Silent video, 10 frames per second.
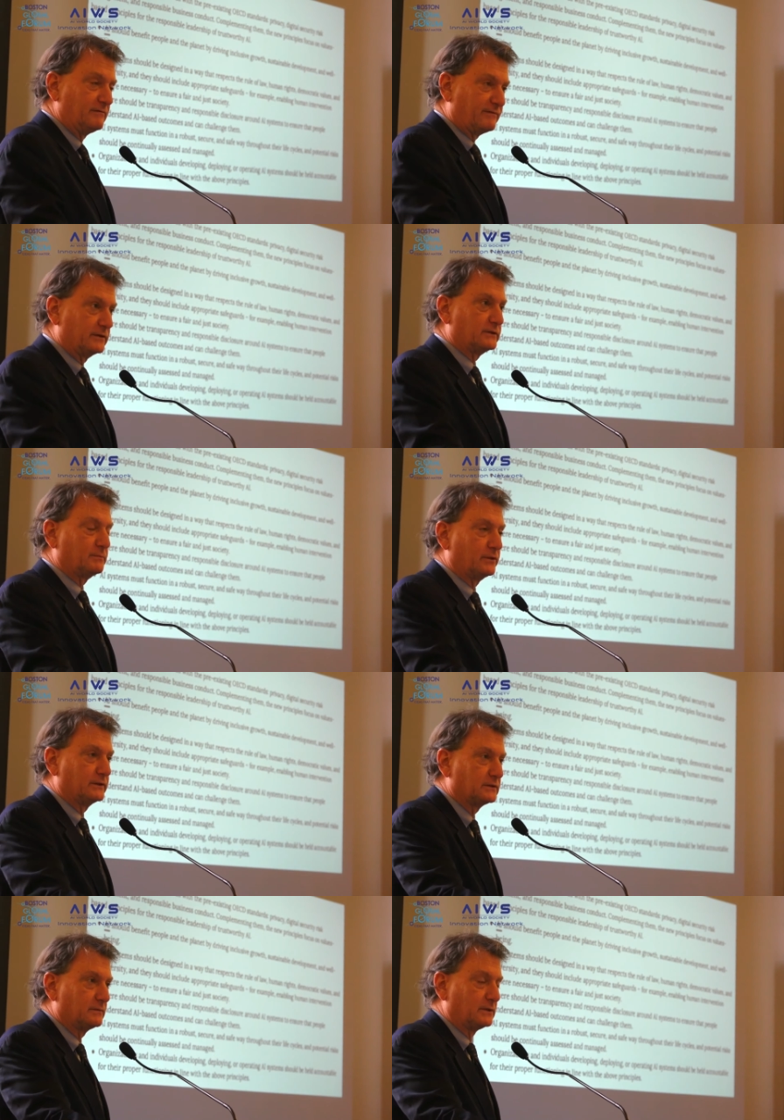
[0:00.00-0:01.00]
for the
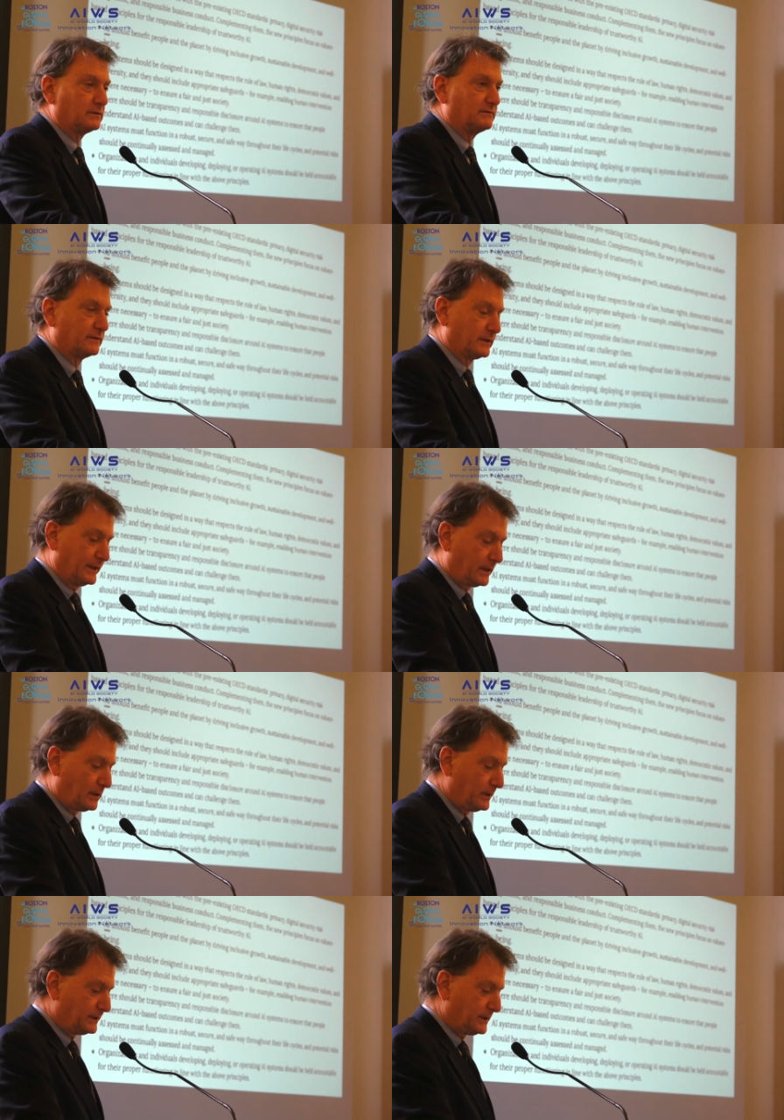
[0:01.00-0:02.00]
OECD
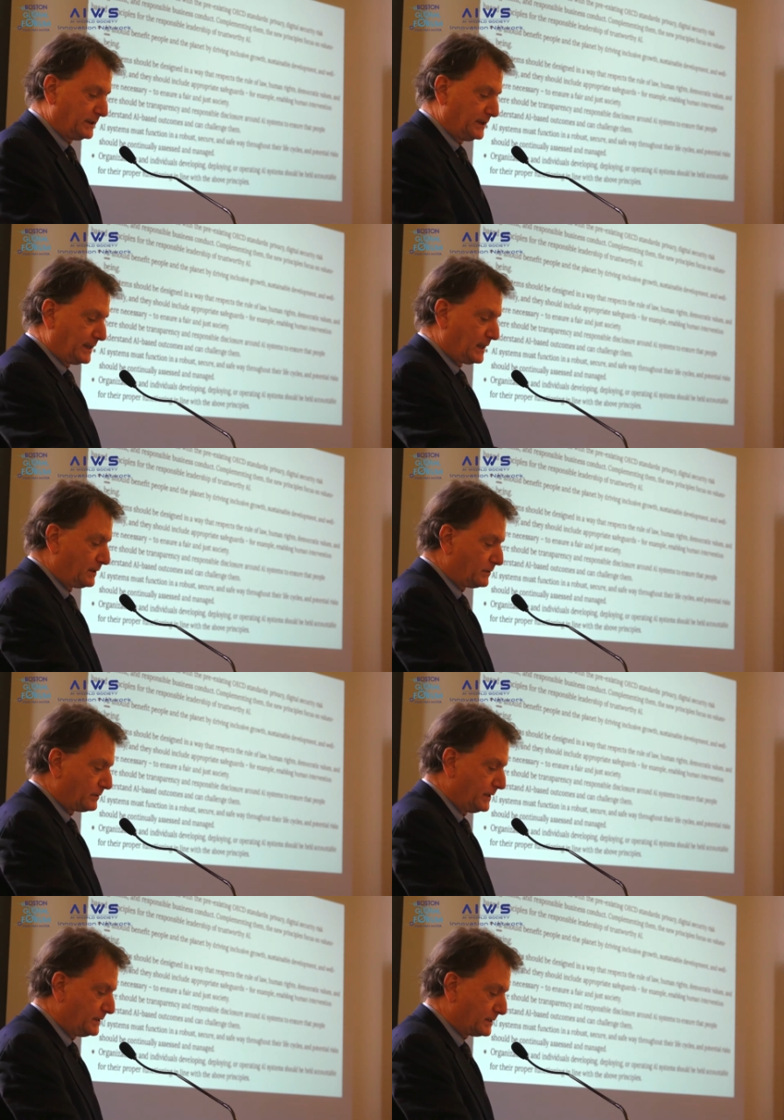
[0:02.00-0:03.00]
countries is that AI
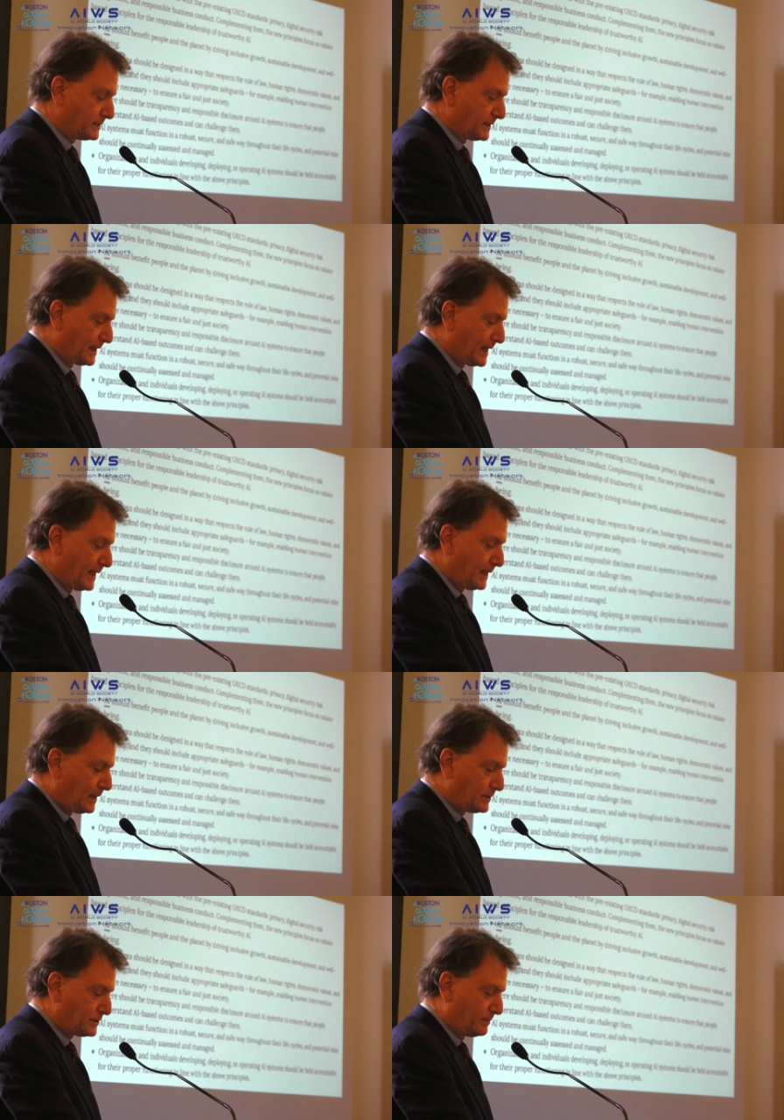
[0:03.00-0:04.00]
should benefit
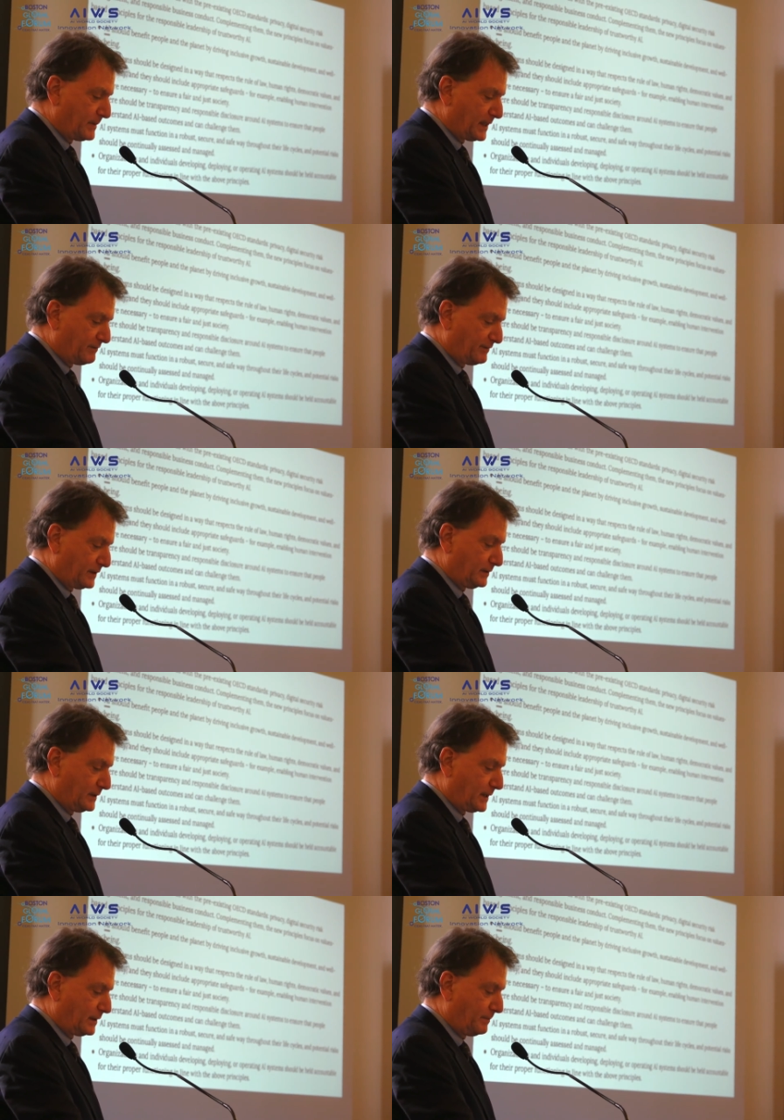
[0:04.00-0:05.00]
uh, people and the
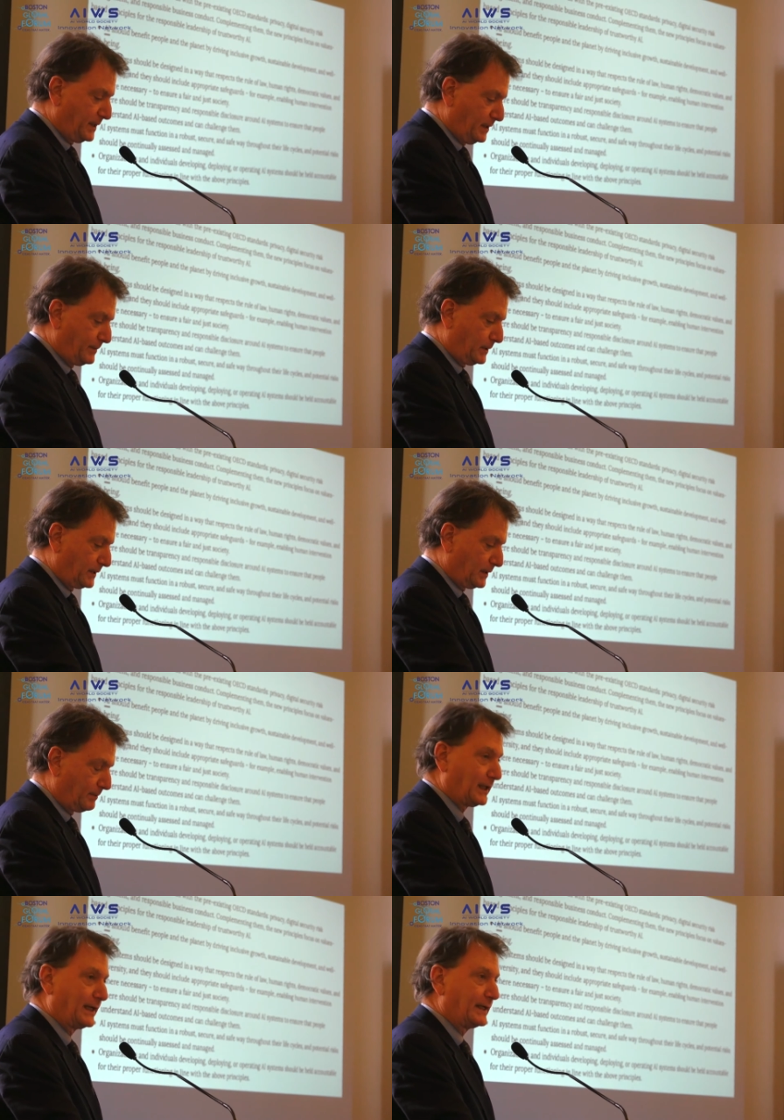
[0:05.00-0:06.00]
planet. It's
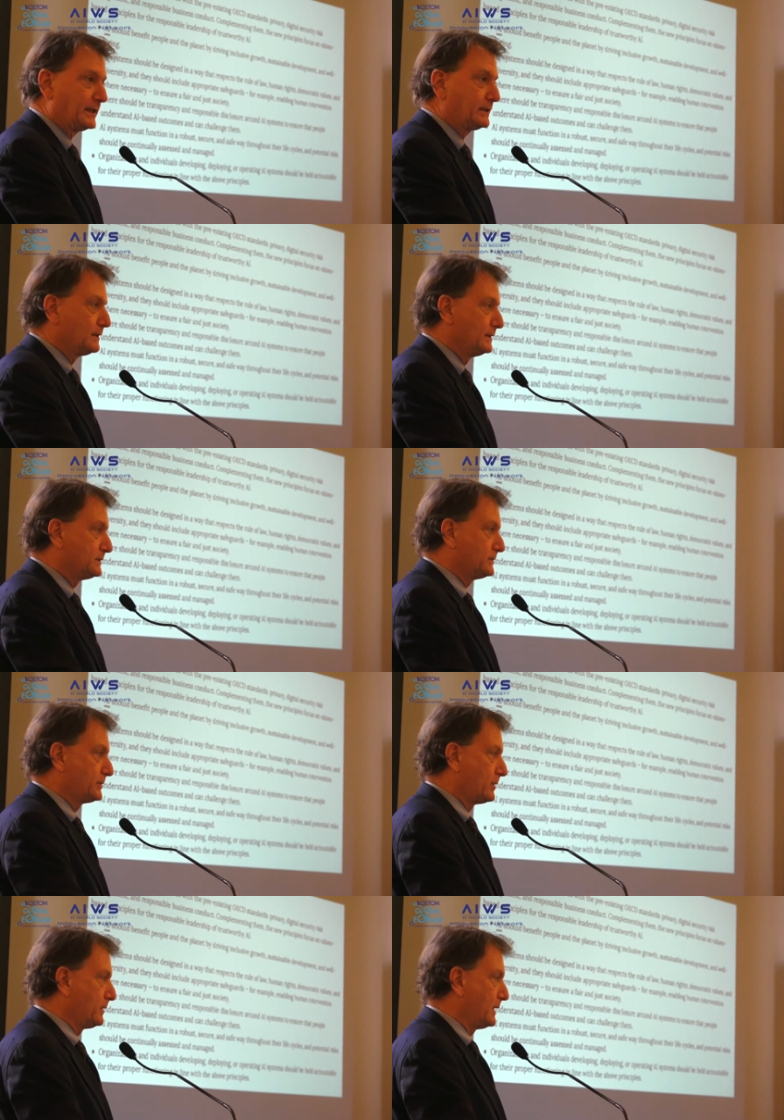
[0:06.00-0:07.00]
generally understood as the
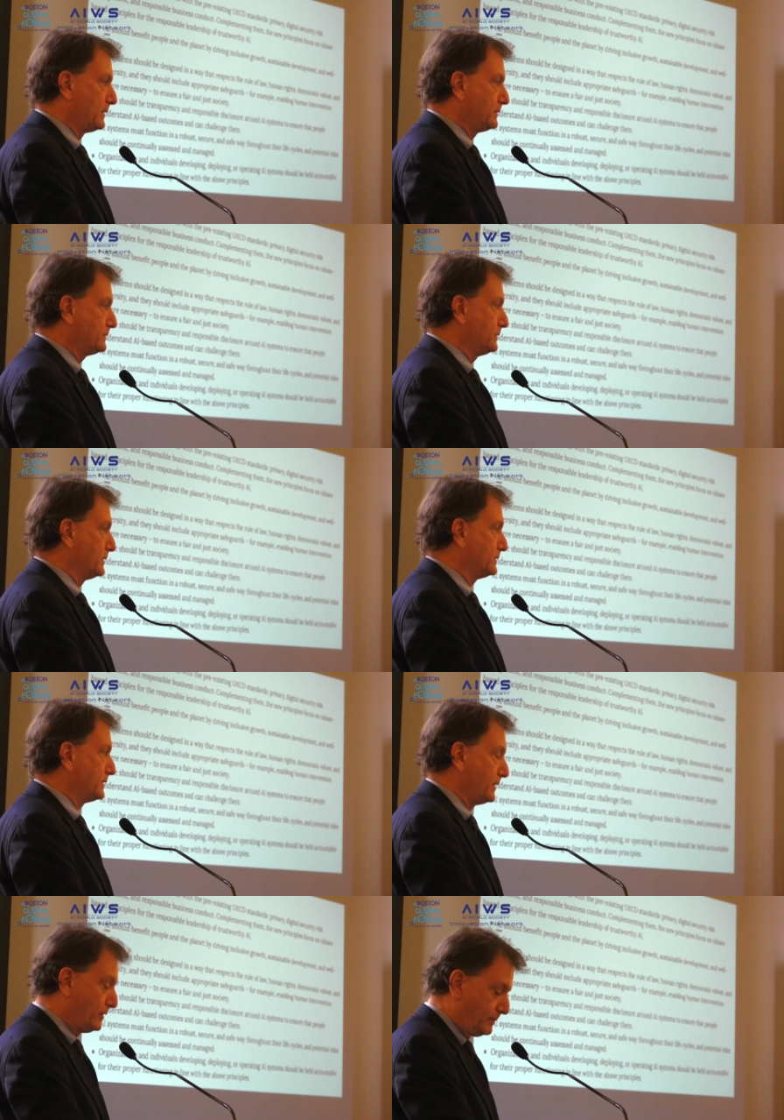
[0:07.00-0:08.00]
human-centric
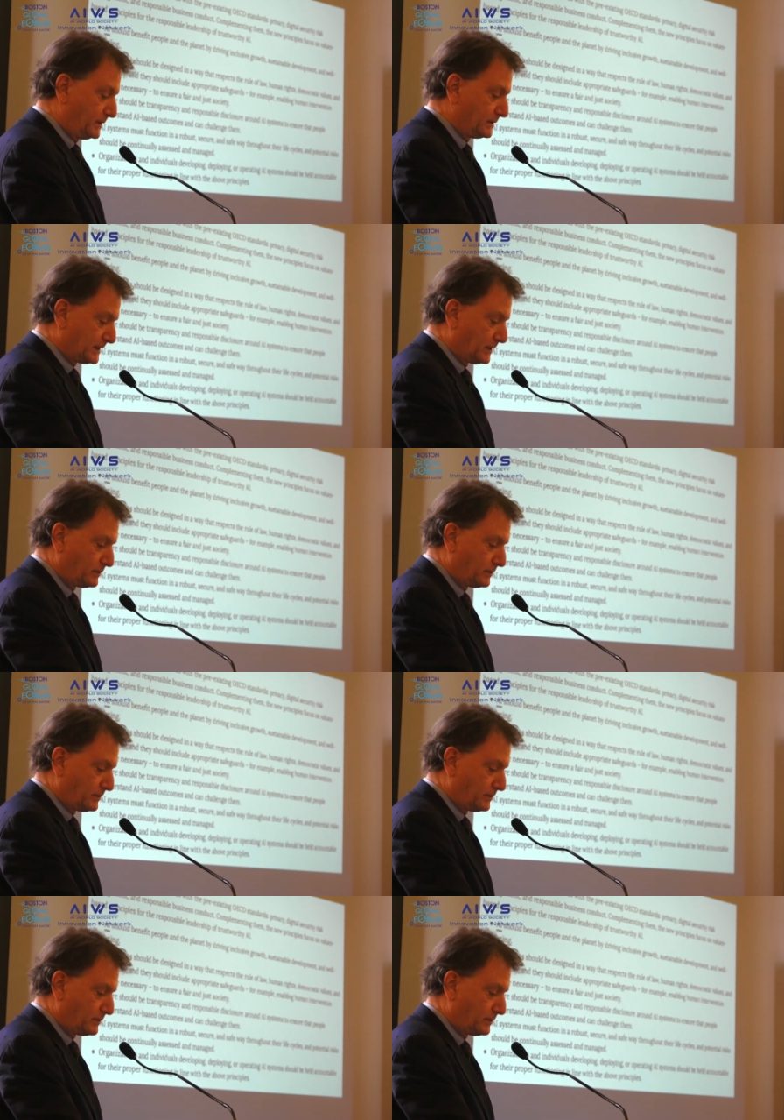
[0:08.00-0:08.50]
principle.